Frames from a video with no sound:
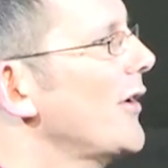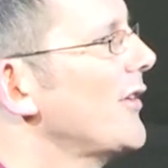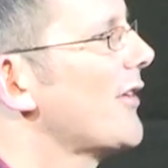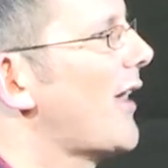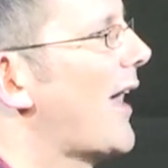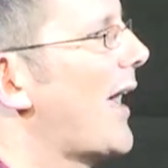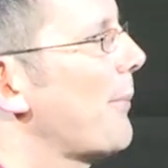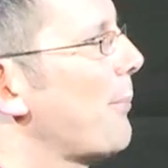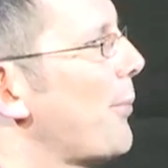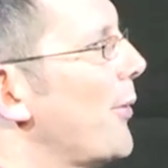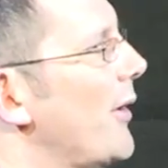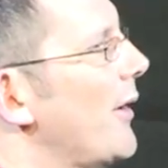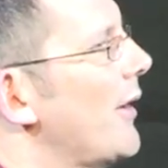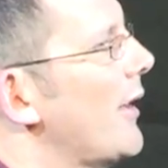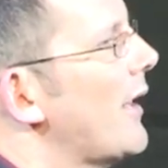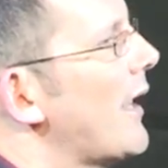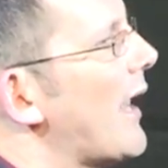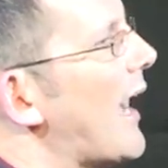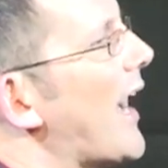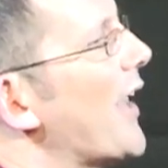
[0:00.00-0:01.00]
going to
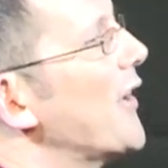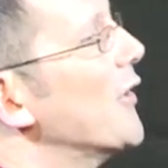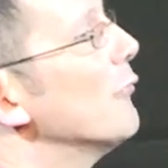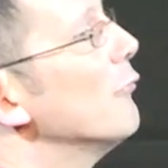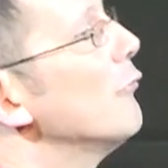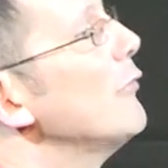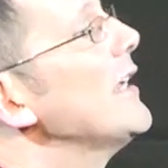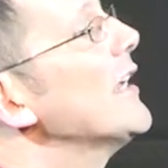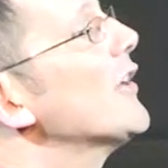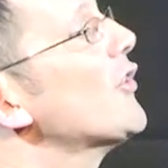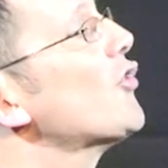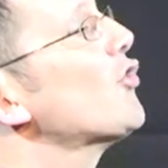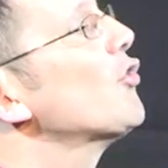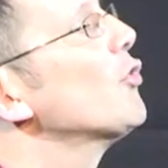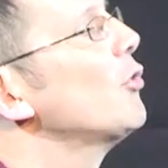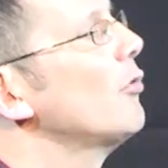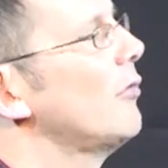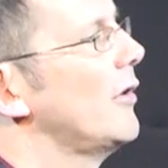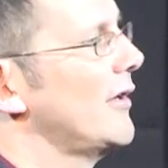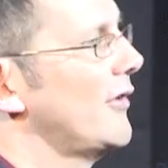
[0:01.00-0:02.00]
happen and a
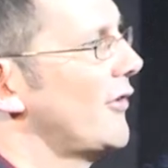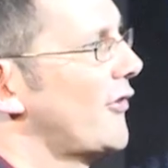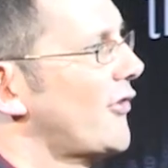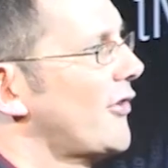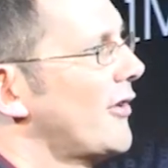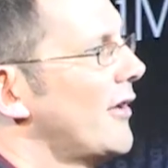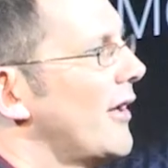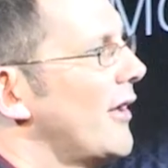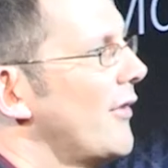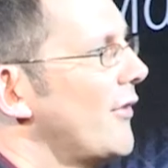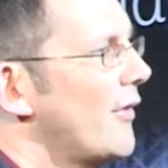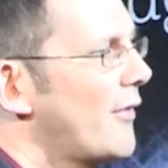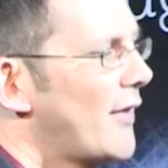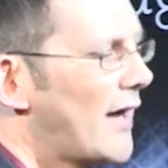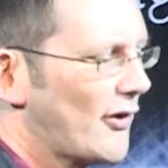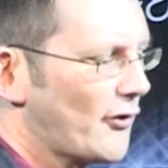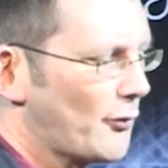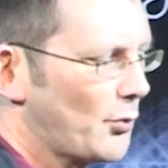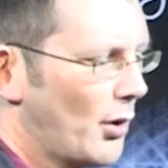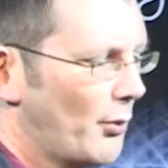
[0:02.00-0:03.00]
reassurance that
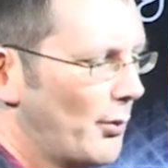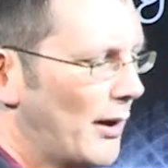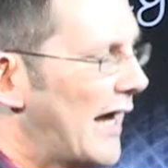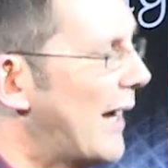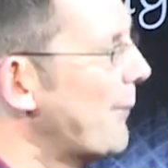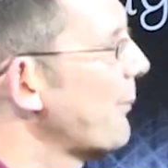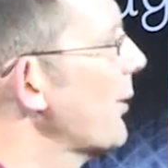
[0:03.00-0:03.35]
that's what will